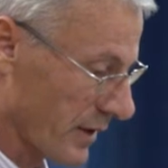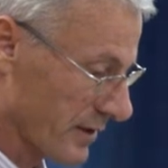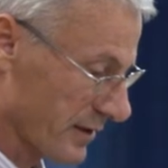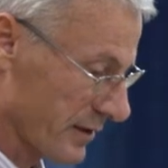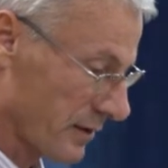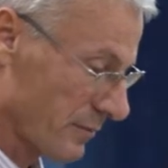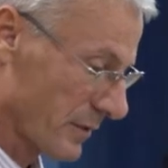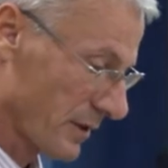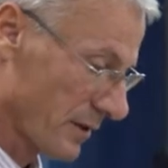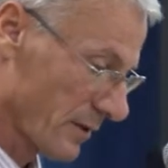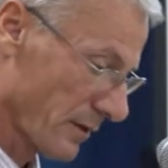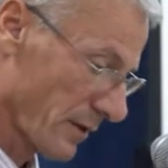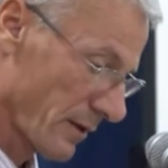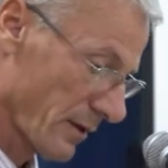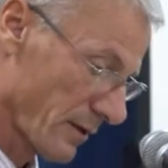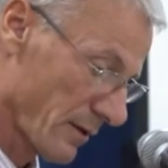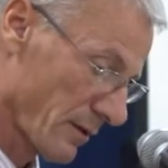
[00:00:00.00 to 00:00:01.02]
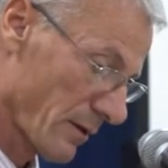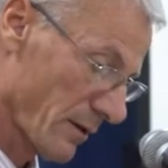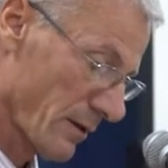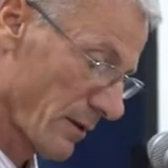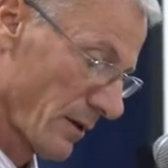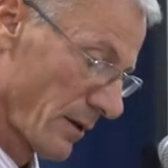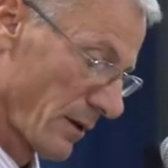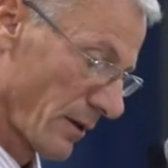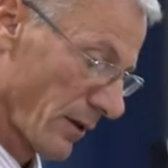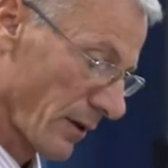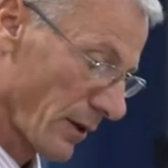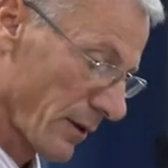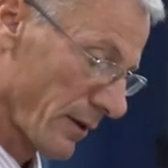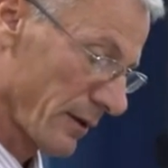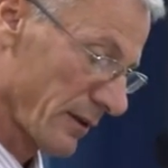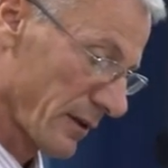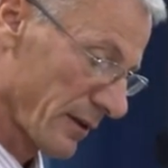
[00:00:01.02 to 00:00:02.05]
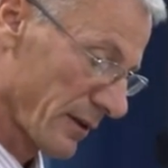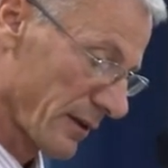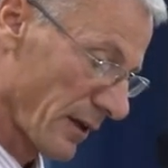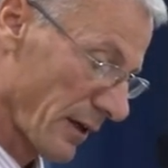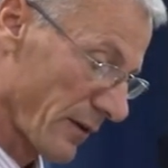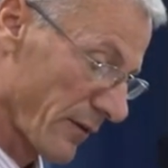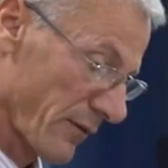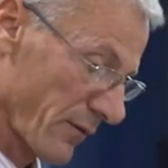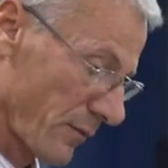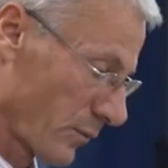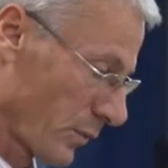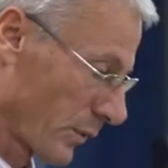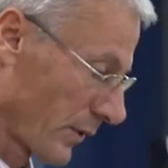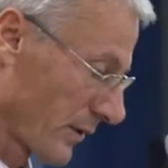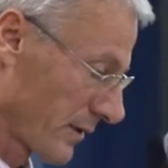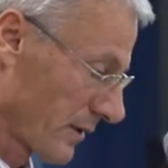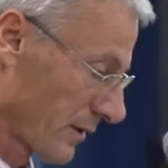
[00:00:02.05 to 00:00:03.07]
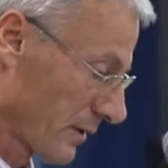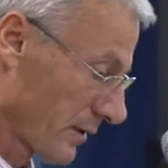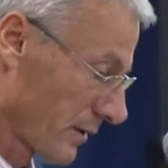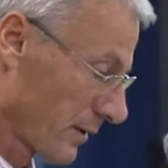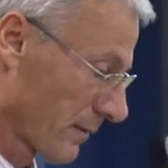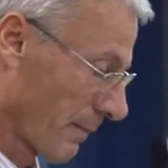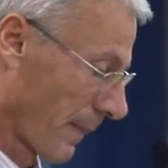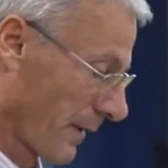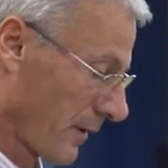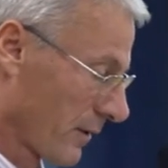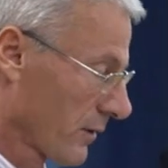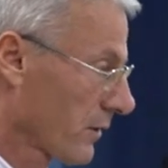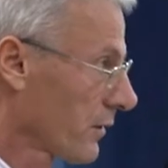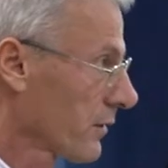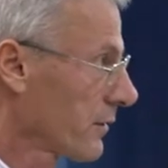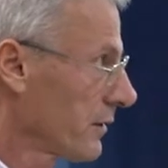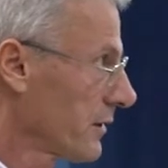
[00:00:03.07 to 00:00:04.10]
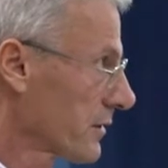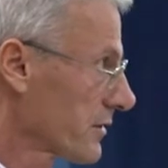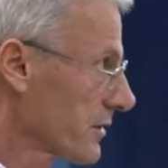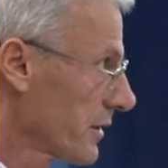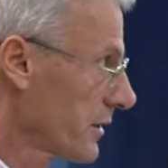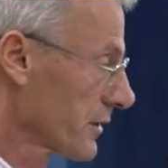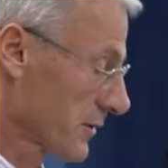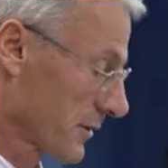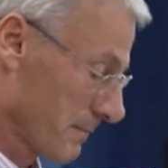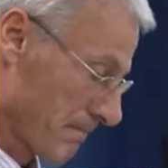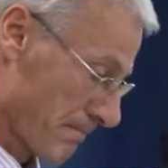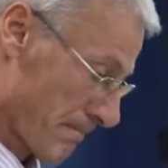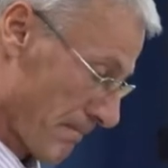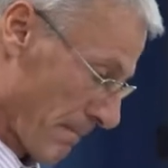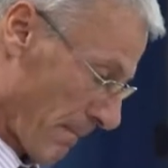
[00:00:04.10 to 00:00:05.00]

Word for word: Muslim, and the Catholic life world in the Catholic Church.